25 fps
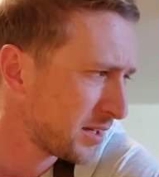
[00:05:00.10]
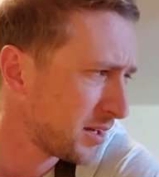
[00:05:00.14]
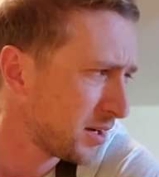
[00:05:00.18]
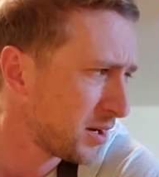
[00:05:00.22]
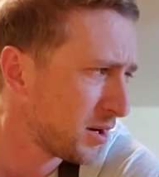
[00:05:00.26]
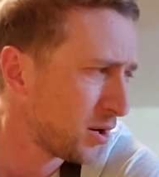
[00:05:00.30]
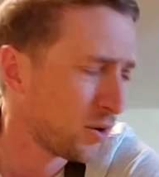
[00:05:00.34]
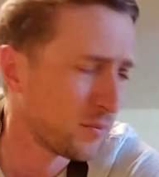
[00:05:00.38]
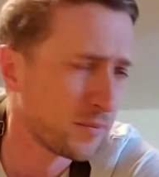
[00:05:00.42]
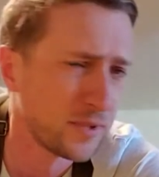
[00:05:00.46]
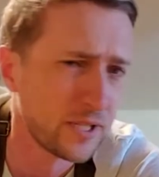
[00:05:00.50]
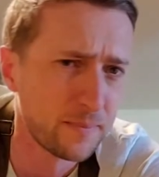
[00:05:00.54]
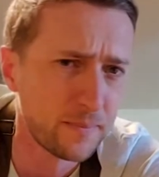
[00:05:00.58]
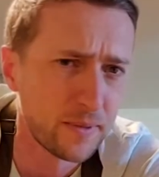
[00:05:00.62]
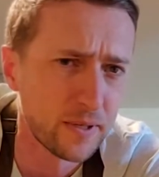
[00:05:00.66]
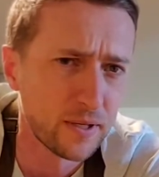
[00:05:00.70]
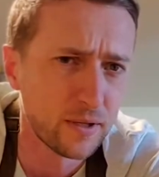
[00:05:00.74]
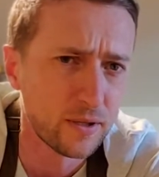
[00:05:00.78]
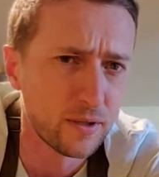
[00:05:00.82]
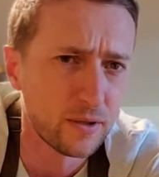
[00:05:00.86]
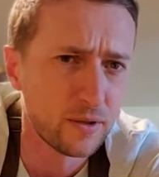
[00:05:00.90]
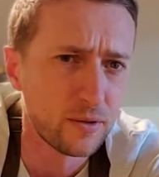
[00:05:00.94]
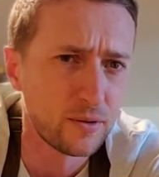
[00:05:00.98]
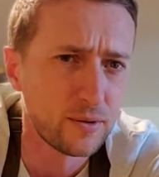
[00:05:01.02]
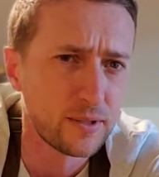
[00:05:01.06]
Home
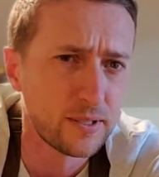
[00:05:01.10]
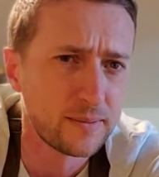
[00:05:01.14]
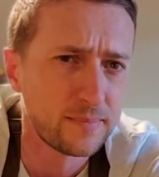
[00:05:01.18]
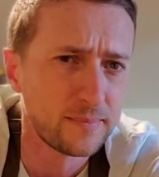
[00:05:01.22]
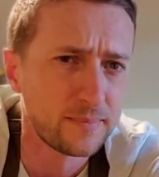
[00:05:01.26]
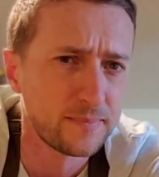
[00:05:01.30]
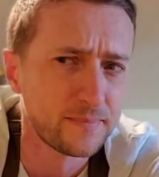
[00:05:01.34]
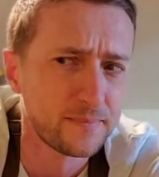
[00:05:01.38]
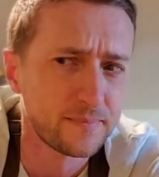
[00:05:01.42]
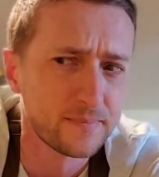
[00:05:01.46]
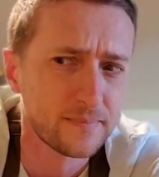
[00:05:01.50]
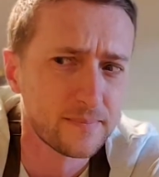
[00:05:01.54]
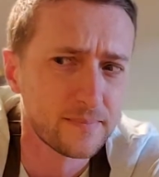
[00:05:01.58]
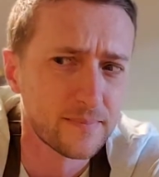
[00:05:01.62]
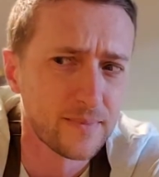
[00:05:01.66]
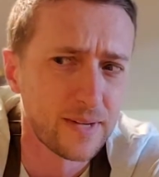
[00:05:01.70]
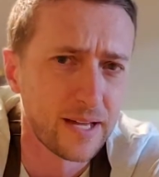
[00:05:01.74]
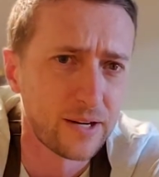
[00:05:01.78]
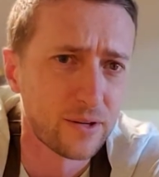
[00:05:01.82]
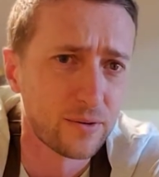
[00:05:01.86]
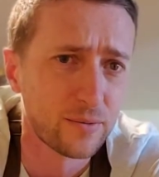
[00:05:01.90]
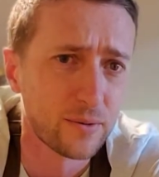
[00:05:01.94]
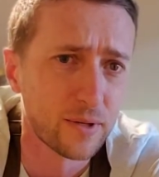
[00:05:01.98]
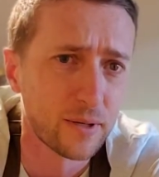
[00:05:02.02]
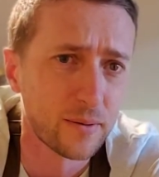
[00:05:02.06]
Depot. I
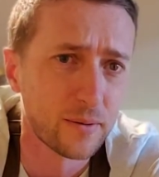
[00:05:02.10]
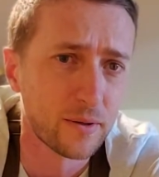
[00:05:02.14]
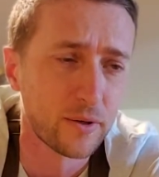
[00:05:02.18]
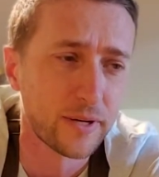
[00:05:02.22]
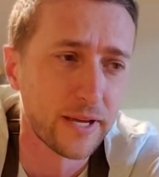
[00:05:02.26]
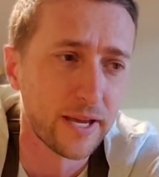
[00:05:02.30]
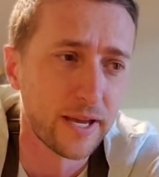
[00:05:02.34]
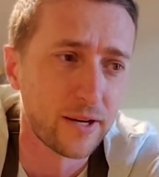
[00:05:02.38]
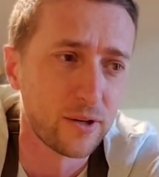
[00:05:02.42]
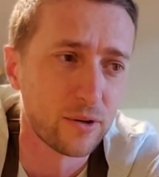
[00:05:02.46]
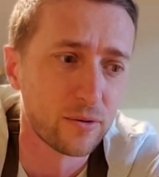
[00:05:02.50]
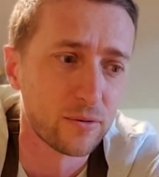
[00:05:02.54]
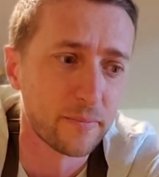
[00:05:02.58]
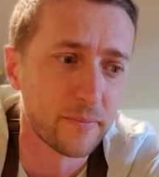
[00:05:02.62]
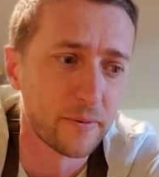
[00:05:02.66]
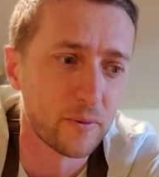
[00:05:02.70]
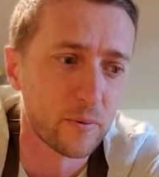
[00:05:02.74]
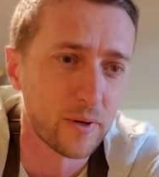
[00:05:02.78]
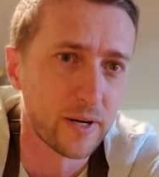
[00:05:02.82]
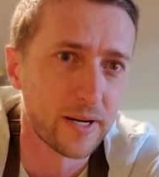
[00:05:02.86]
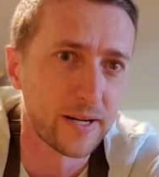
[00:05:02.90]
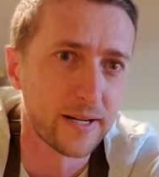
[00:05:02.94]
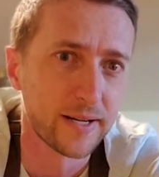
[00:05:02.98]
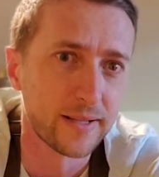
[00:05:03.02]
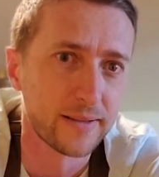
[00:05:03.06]
don't know. Okay, I don't remember
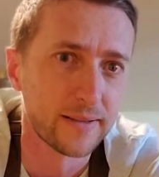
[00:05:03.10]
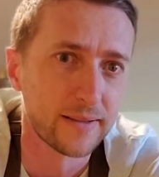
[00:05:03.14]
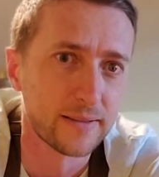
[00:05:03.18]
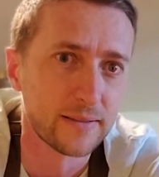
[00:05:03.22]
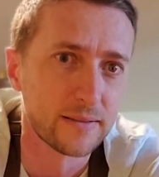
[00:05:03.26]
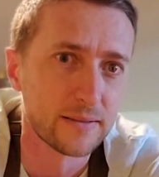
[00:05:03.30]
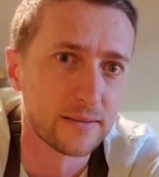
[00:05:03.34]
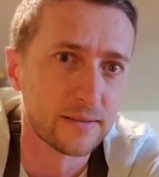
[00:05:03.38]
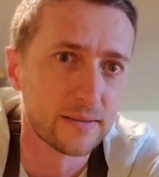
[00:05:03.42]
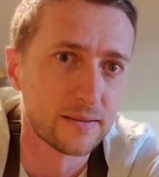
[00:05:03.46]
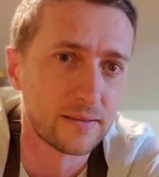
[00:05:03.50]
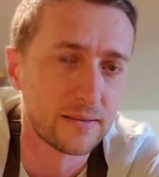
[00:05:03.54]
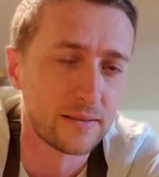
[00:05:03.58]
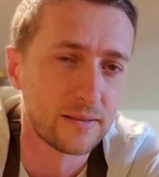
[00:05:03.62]
where I got this.